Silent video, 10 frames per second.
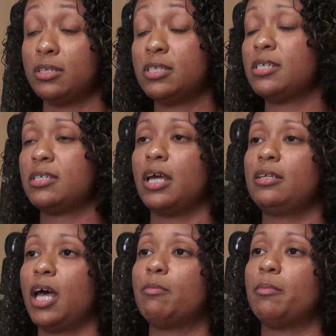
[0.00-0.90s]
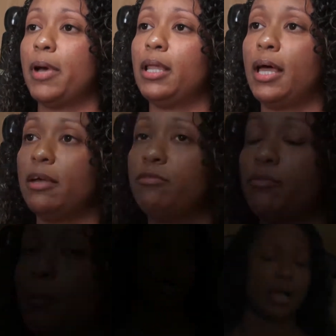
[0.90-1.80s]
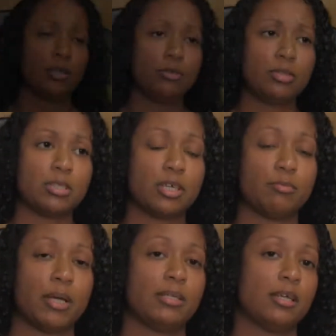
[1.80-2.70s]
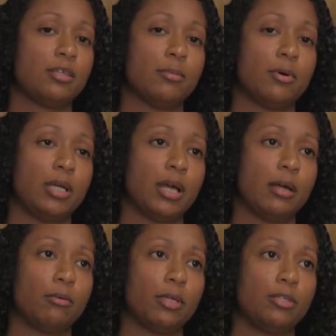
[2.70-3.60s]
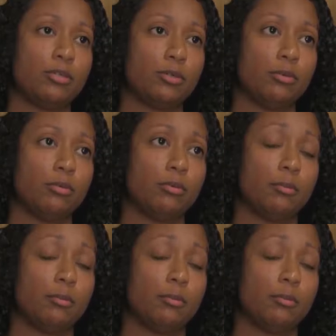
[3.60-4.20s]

since that time in my life. I use this as my testimony not only to